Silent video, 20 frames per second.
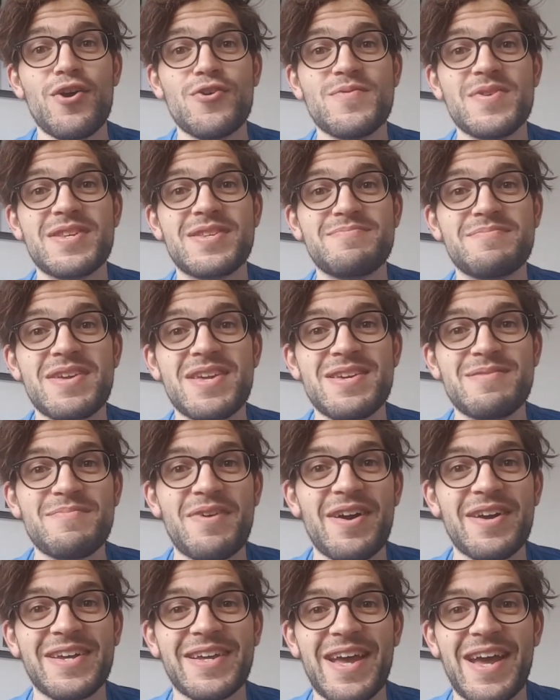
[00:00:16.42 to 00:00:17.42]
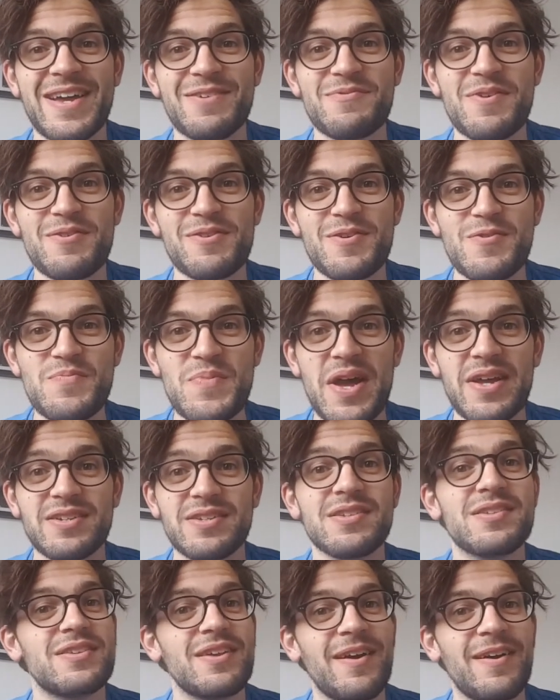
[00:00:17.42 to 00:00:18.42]
it's me, Mike, and welcome back
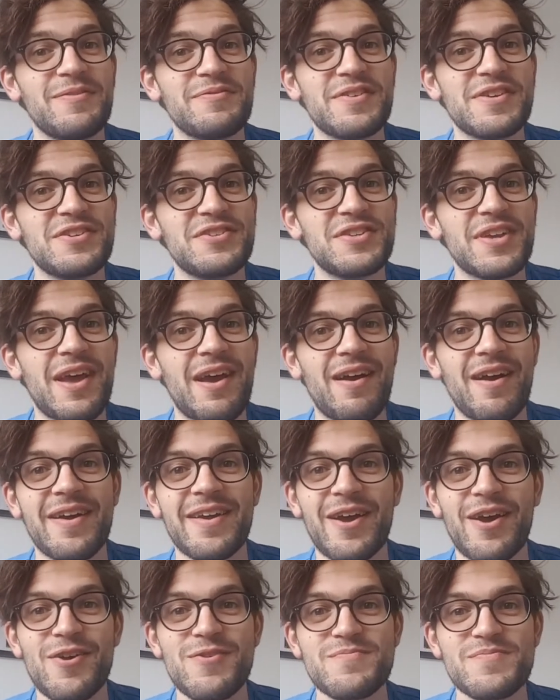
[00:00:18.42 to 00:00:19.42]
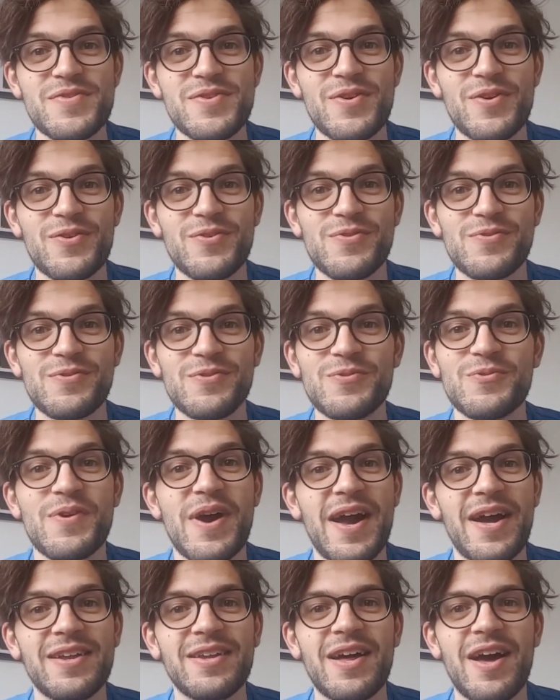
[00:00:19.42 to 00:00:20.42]
to Starfish. I hope you're all
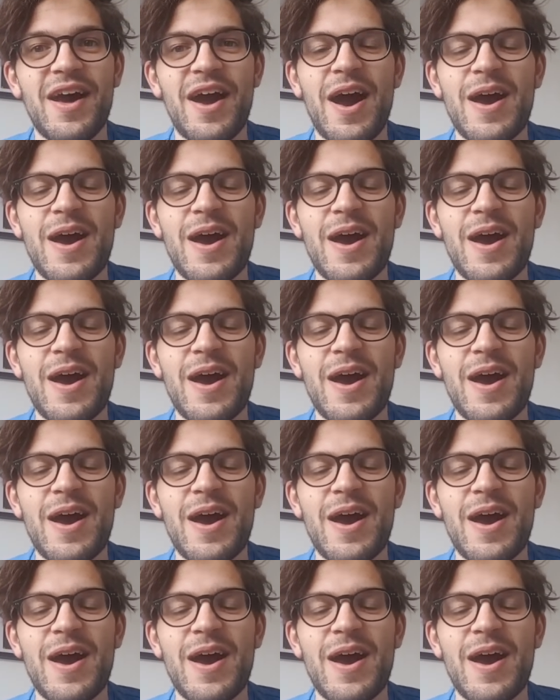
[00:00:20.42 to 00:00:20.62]
well.